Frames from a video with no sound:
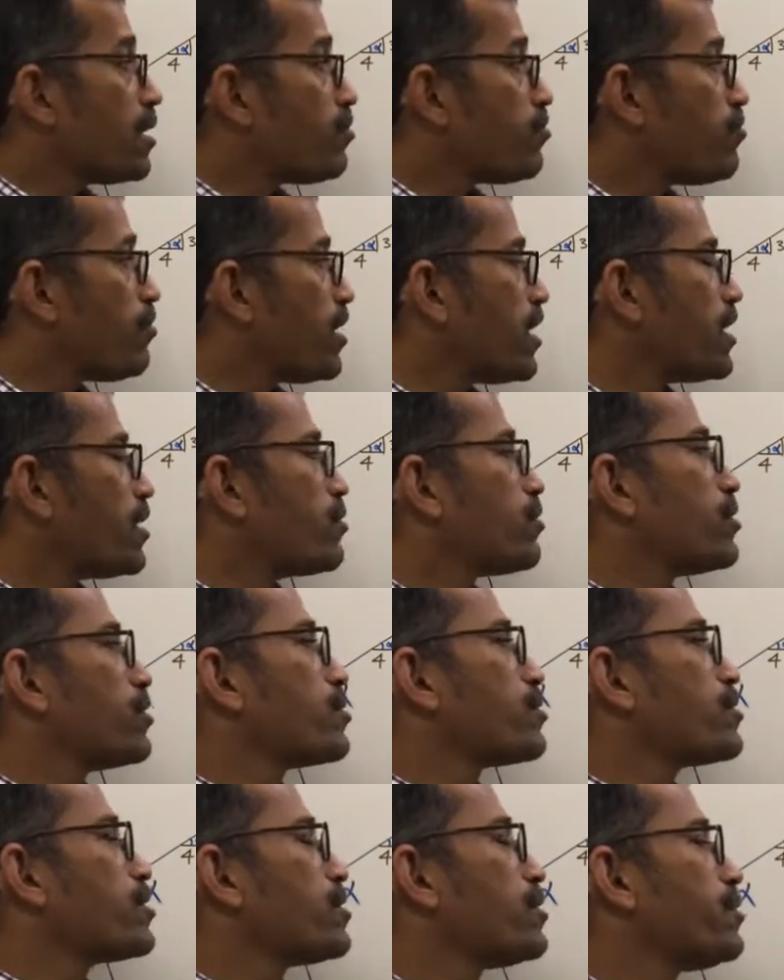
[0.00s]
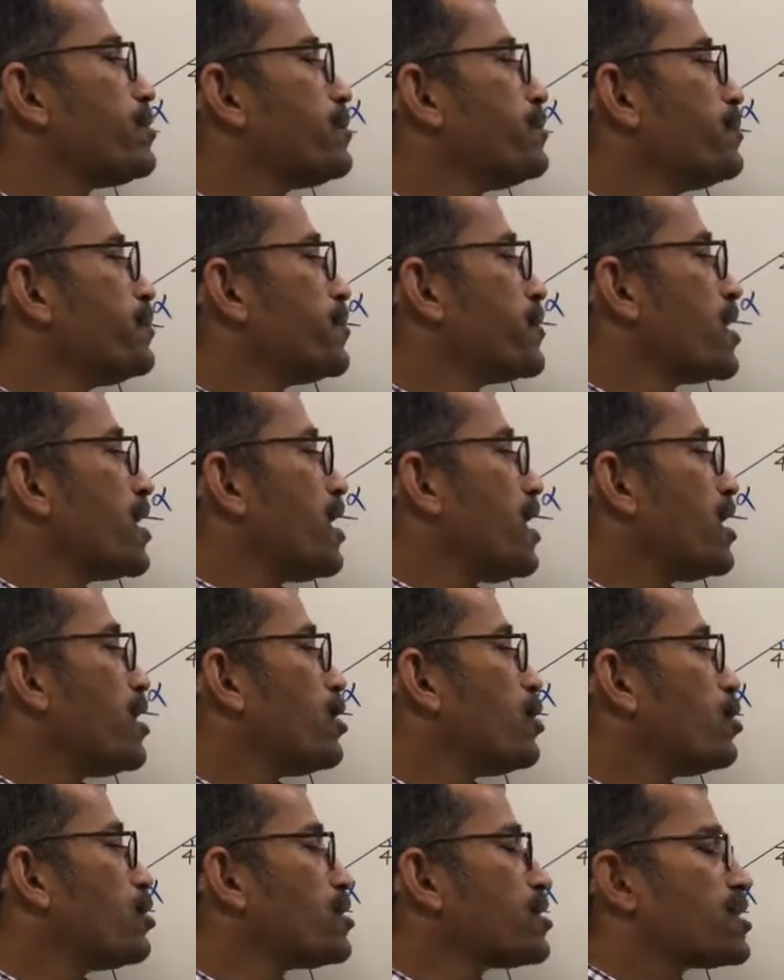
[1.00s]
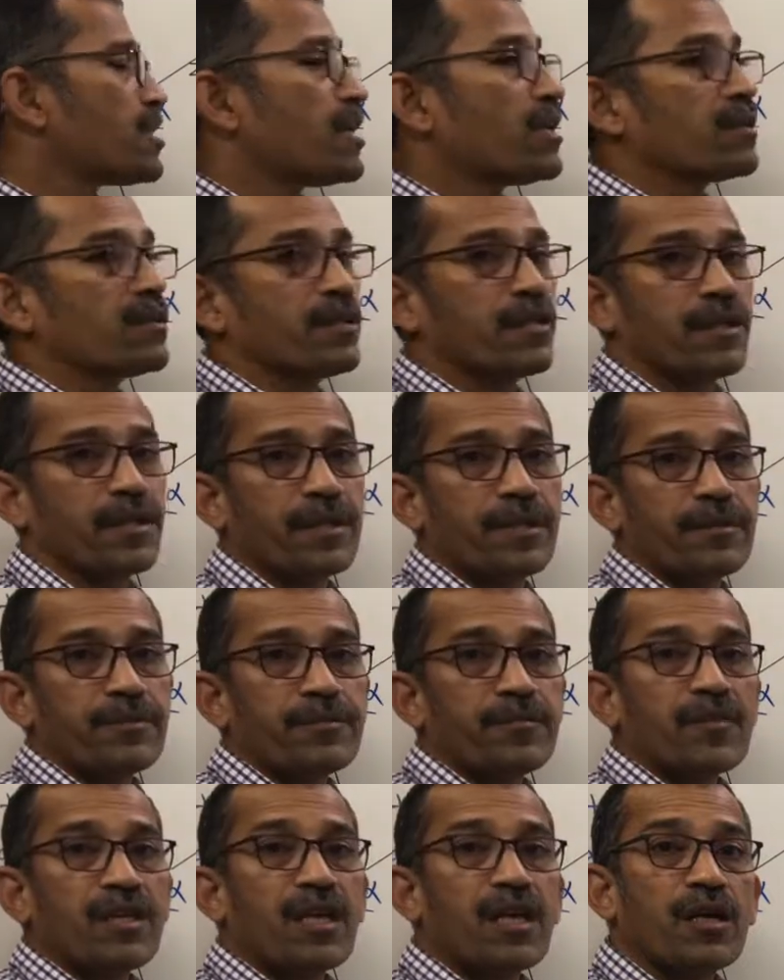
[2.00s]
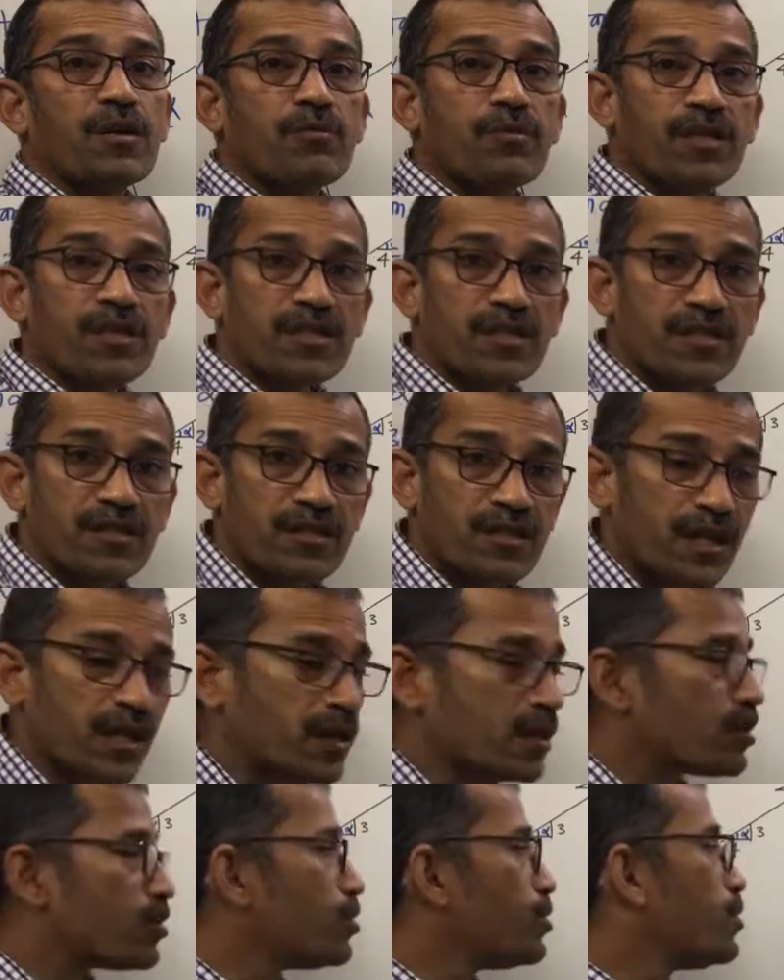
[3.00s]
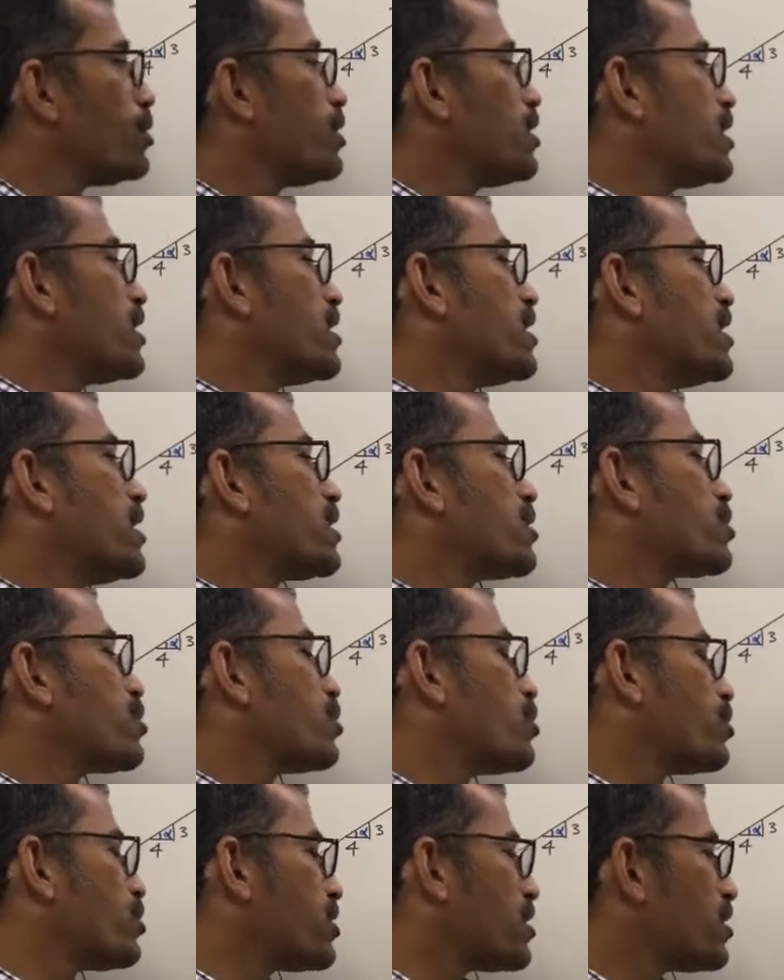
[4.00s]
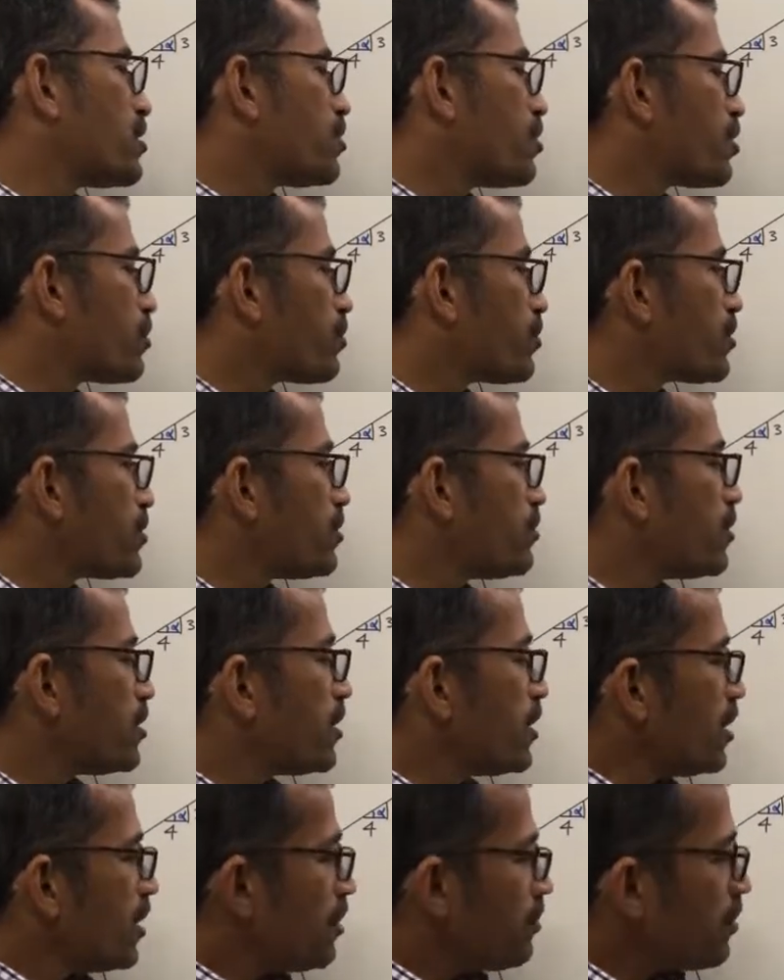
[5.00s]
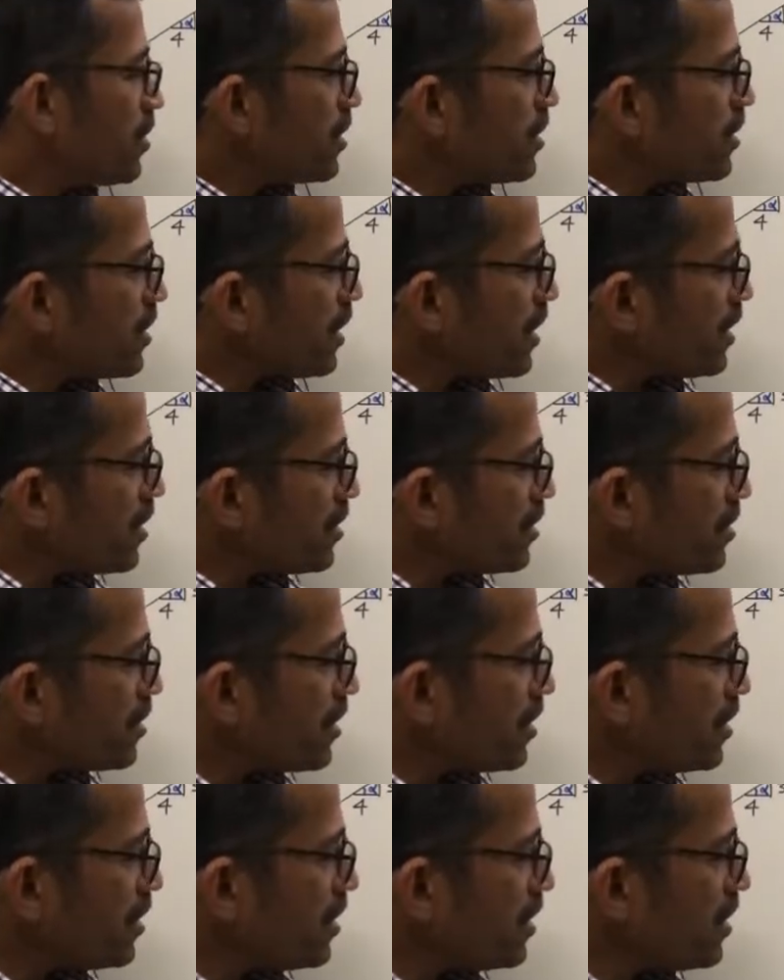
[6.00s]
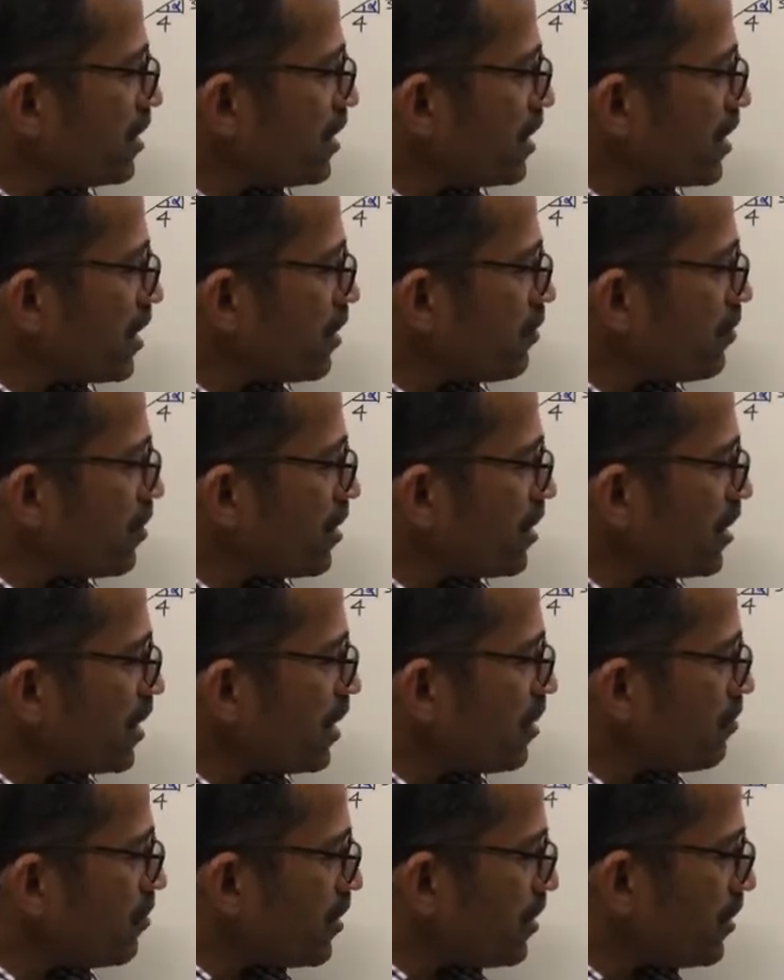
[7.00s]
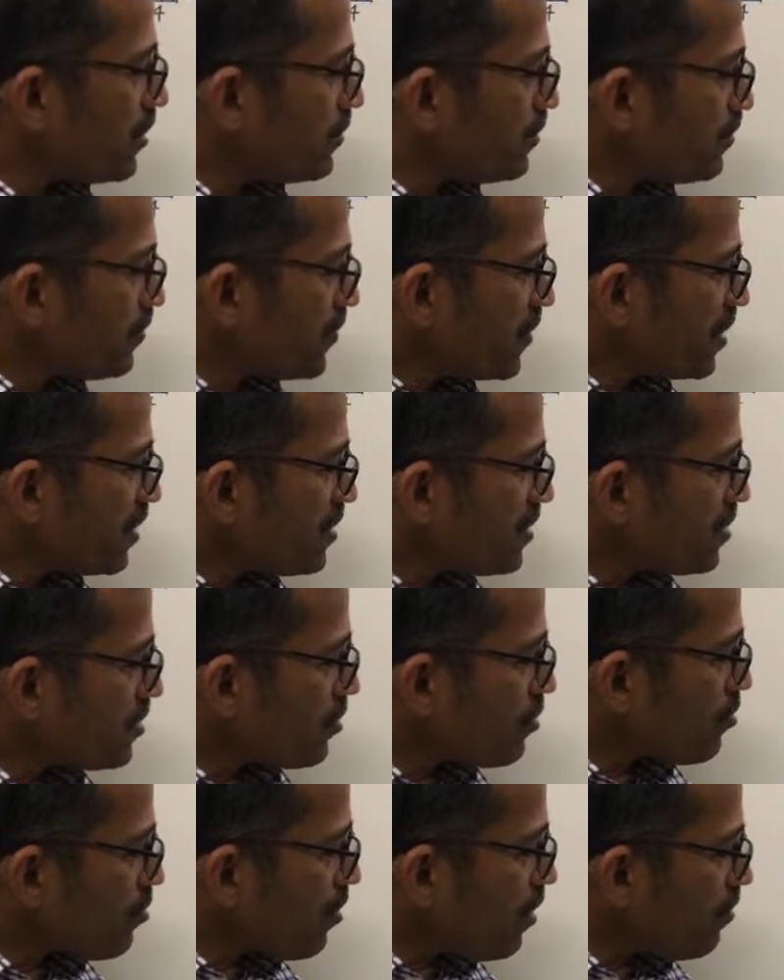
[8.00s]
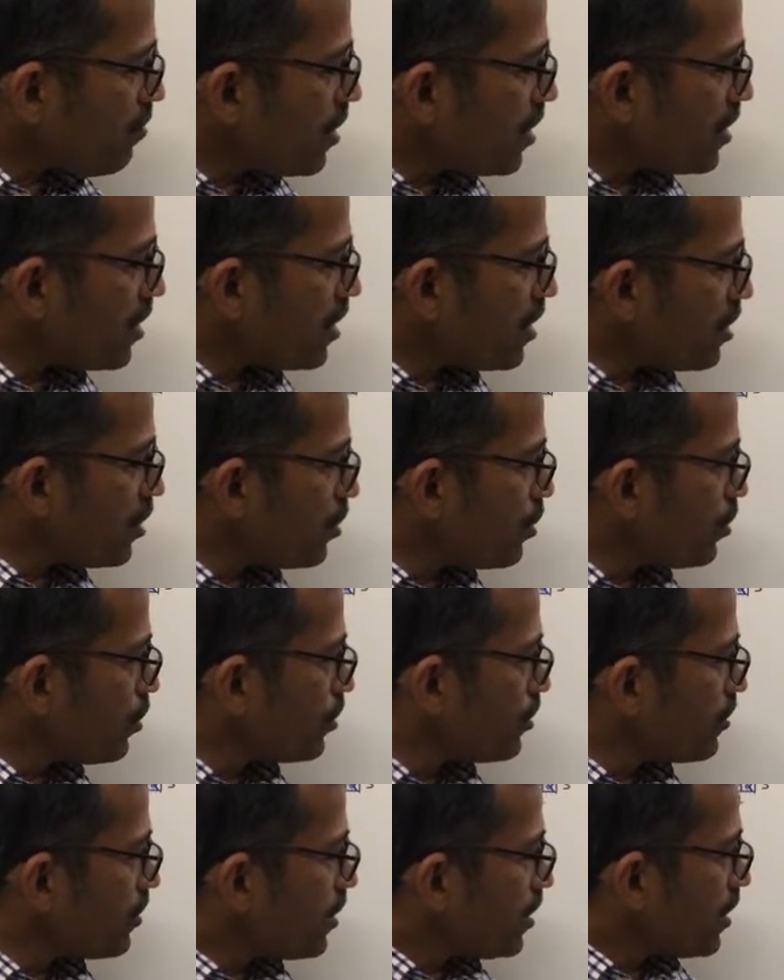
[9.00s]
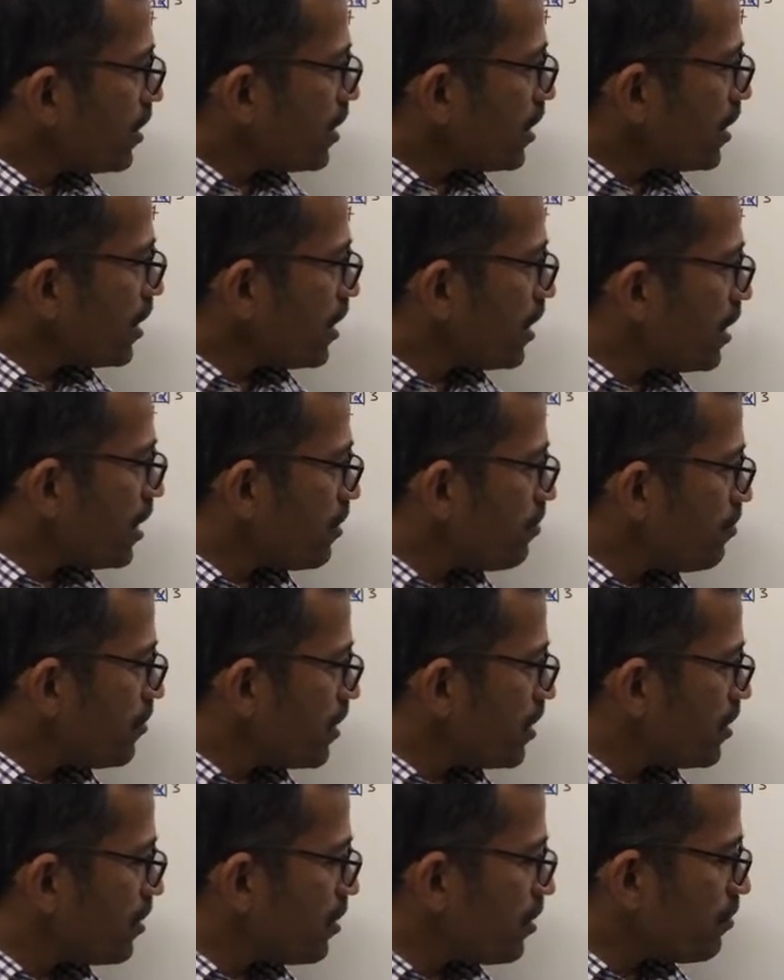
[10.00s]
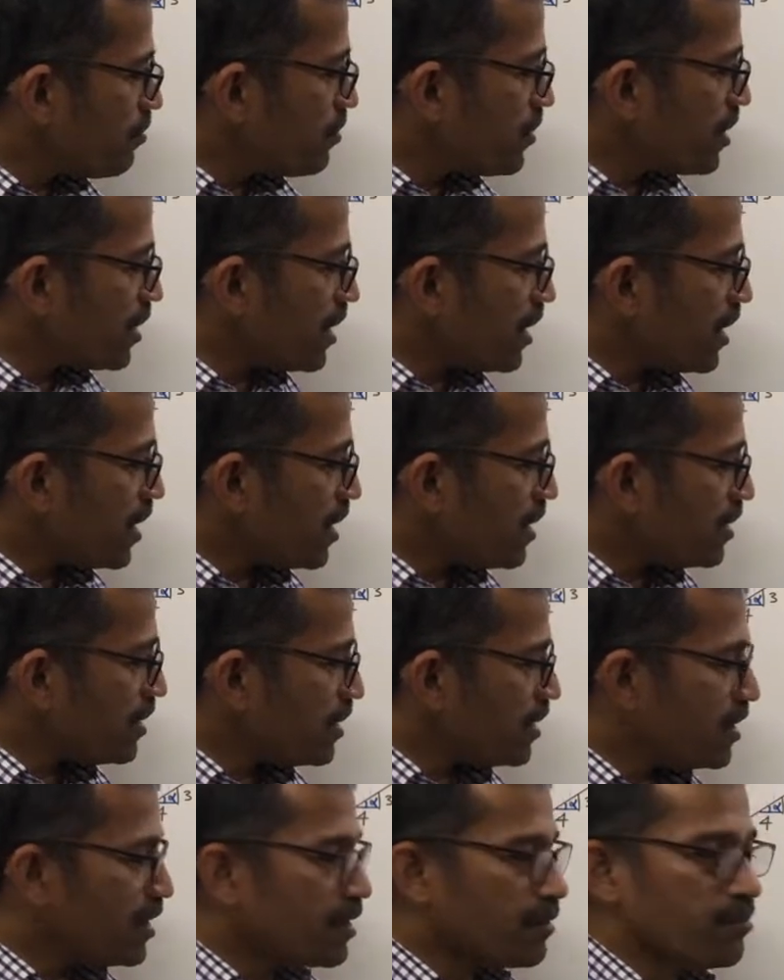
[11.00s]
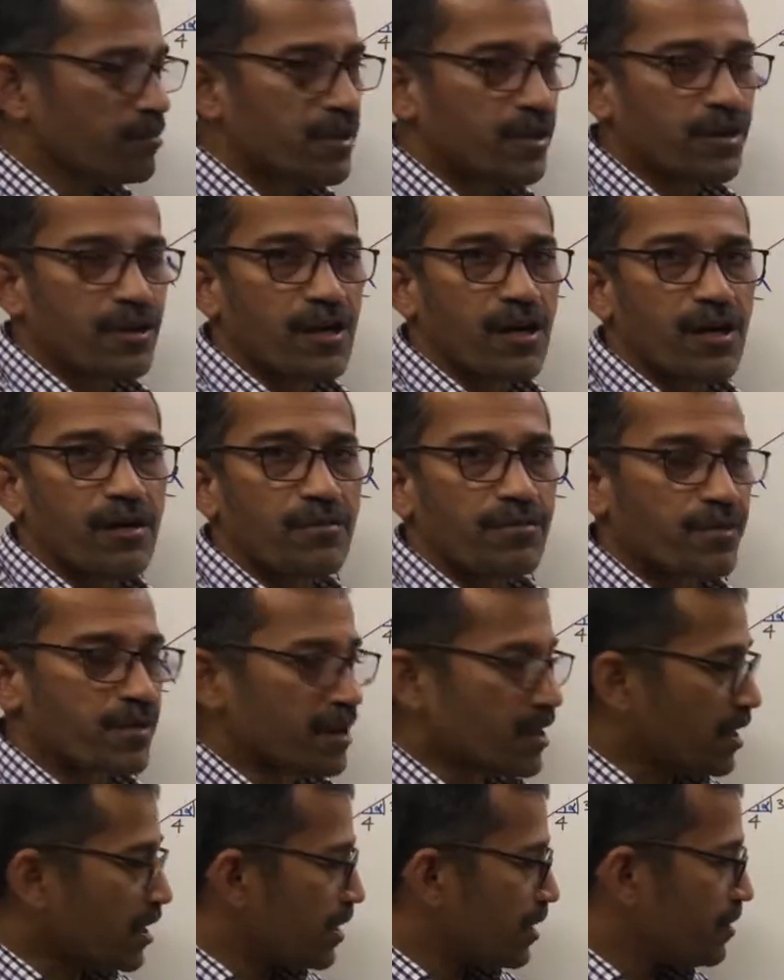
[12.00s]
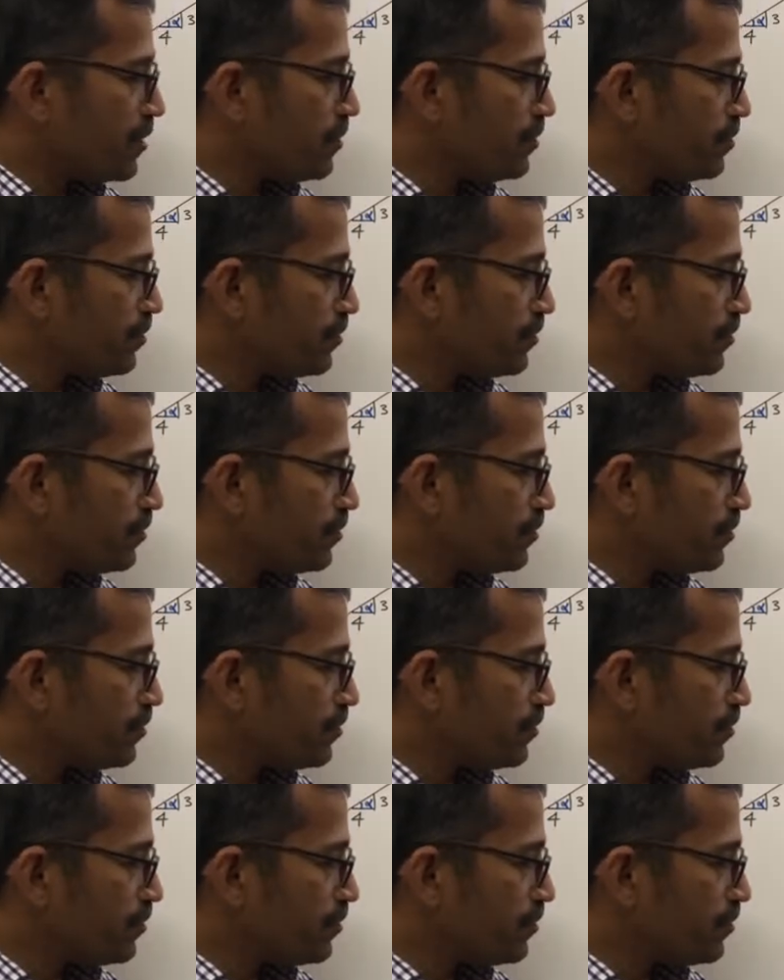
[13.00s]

fy equal to 0. Unknowns are 3. Equations are 2. Here solution is not possible. But tension in cable AB, this is a common unknown in FBD of B and in FBD of A.